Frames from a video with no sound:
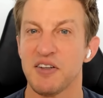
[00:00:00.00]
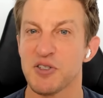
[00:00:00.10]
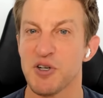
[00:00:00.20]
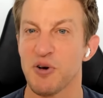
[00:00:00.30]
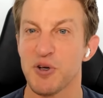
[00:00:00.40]

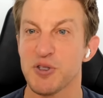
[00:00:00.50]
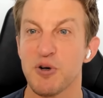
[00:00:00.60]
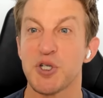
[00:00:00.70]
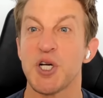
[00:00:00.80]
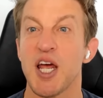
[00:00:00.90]
There's
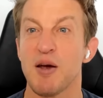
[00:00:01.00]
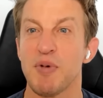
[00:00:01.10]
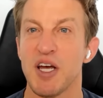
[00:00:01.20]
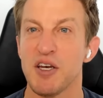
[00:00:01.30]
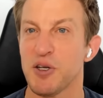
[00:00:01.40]
no
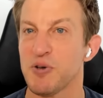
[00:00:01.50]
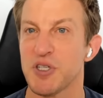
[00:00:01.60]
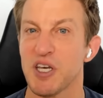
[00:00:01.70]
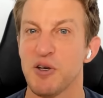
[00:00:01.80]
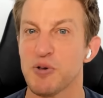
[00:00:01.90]
shame in
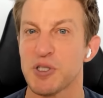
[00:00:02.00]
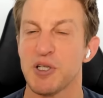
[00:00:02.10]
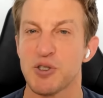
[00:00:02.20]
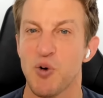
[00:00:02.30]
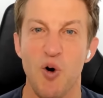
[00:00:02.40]
using
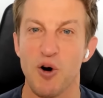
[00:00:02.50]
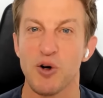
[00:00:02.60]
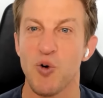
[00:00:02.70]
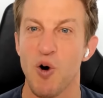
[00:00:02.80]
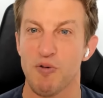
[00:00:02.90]
useless, quote
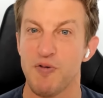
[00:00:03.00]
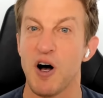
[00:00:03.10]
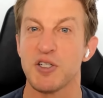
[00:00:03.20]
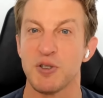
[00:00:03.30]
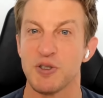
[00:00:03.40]
unquote,
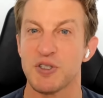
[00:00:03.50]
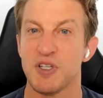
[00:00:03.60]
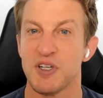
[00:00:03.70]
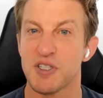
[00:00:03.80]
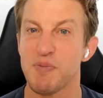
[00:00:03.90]

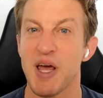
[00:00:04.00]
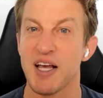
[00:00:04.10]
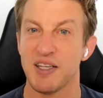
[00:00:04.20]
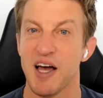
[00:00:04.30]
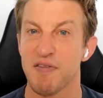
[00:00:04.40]
fossils to
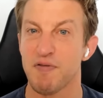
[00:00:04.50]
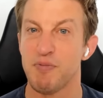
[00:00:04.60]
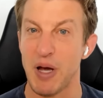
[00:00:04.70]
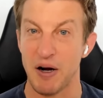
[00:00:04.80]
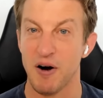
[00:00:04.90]
make life
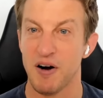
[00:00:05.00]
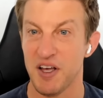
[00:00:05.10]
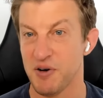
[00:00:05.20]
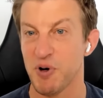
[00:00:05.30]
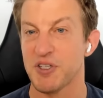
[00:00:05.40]
better.
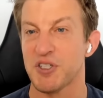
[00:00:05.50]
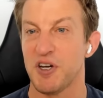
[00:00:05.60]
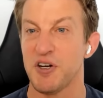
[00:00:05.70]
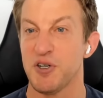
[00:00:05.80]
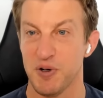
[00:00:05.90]
And what it's
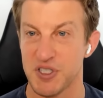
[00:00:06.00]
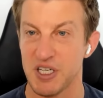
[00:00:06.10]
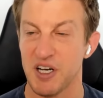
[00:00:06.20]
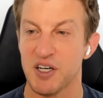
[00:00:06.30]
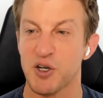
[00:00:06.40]
going to do is
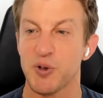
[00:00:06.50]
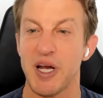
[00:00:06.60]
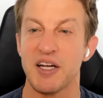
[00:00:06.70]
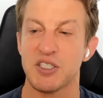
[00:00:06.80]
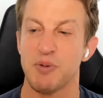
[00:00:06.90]
it
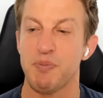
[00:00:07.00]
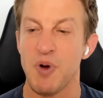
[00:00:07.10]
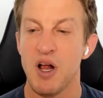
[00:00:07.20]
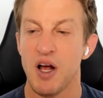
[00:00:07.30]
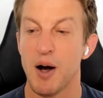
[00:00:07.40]
creates a
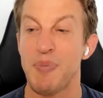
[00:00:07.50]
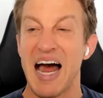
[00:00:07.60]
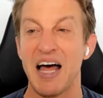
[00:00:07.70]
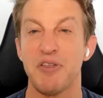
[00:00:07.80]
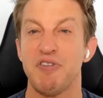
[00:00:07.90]

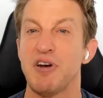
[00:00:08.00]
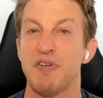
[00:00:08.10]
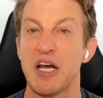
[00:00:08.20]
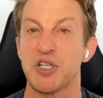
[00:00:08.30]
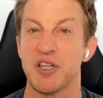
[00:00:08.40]
path of
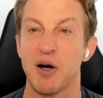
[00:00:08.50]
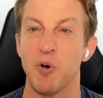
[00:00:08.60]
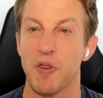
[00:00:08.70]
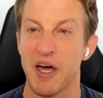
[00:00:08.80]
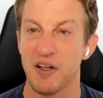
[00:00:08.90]
innovation that
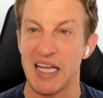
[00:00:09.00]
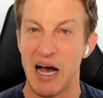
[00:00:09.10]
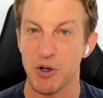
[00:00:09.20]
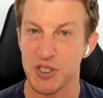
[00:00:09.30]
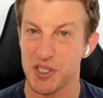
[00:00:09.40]
will then
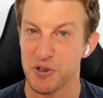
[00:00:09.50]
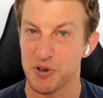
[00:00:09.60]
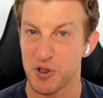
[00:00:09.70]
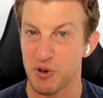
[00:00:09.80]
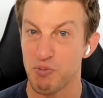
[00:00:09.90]
allow us to
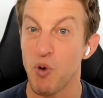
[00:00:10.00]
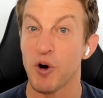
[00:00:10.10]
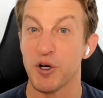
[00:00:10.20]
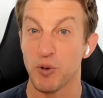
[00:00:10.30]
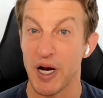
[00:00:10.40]
use
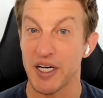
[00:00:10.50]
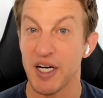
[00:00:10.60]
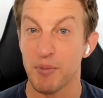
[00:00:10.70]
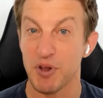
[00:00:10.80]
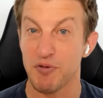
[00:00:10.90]
more
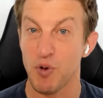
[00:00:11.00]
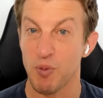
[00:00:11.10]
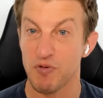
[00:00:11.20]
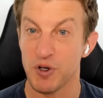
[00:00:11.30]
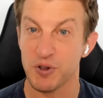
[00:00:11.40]
uranium in the
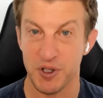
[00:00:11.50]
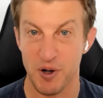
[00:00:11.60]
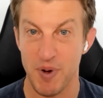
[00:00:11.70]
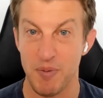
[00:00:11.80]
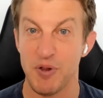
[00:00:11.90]
form of
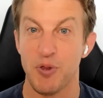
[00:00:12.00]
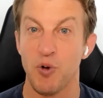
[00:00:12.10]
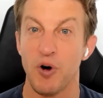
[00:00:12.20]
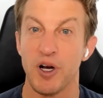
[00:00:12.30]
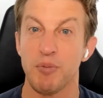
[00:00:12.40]
nuclear, maybe
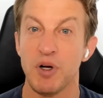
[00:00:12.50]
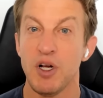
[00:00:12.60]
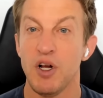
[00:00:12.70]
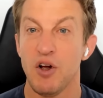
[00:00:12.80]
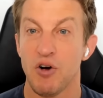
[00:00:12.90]
thorium
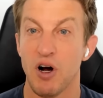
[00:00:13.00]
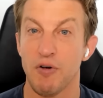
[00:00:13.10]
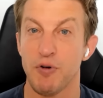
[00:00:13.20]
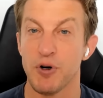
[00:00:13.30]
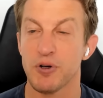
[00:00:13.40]

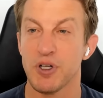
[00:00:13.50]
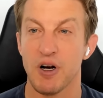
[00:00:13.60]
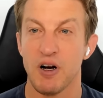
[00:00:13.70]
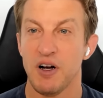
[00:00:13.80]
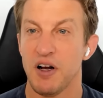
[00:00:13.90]
for
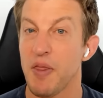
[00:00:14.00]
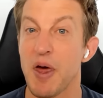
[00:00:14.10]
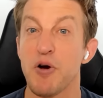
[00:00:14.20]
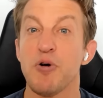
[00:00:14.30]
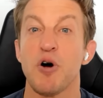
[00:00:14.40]
nuclear.
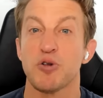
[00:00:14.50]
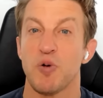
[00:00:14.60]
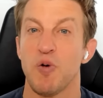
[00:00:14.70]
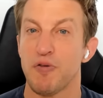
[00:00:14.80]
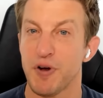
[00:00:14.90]
And then who
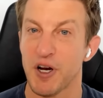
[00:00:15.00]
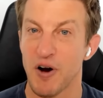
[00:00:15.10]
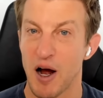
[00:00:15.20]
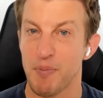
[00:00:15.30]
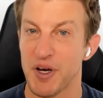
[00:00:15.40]
knows what we'll
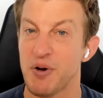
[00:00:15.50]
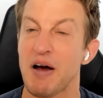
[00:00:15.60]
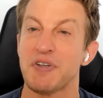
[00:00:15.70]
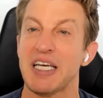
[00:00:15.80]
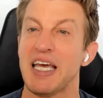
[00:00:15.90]
figure out. But
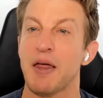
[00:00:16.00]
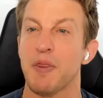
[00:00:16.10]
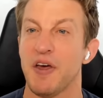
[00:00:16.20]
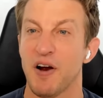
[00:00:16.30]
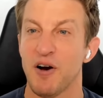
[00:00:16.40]
you have to
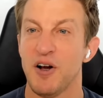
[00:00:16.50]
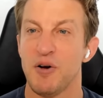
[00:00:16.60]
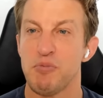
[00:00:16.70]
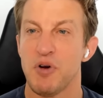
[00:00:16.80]
get there.